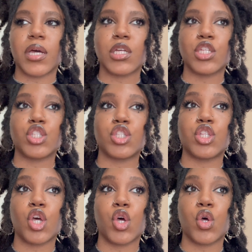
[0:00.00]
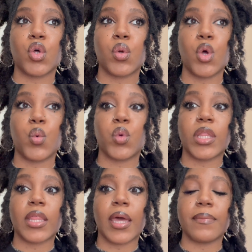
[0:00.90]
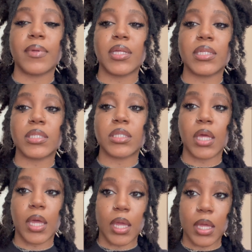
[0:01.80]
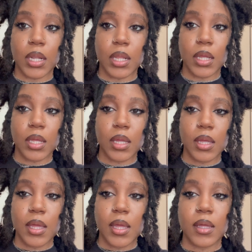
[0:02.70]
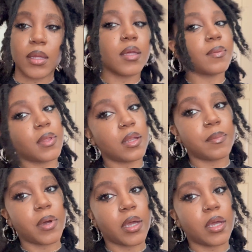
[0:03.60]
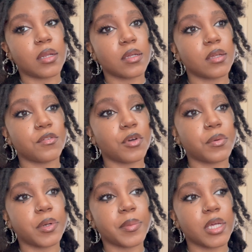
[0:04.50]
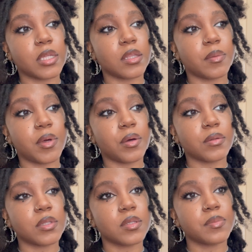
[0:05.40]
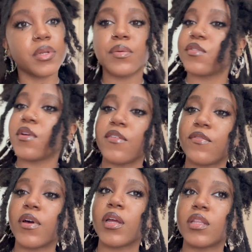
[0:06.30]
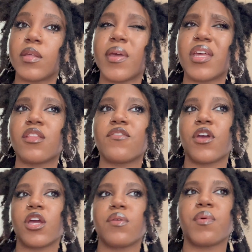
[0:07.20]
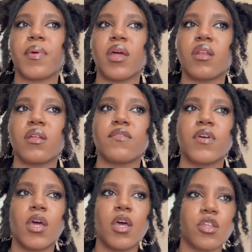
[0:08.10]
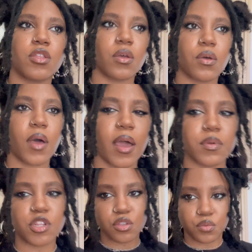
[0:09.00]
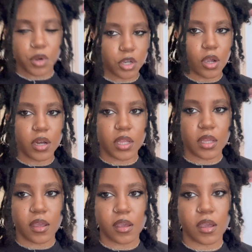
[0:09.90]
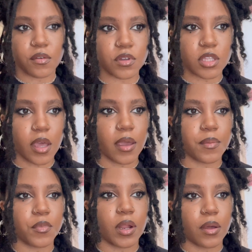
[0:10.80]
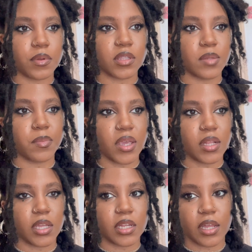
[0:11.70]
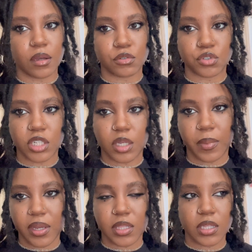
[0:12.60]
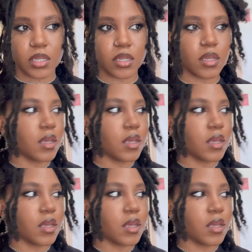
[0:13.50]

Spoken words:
So with that being said, keep that in mind if y'all want to make the belts. But it was very fun to make. It's very repetitive, so I would just work on it every time when I was in bed laying down drinking my tea.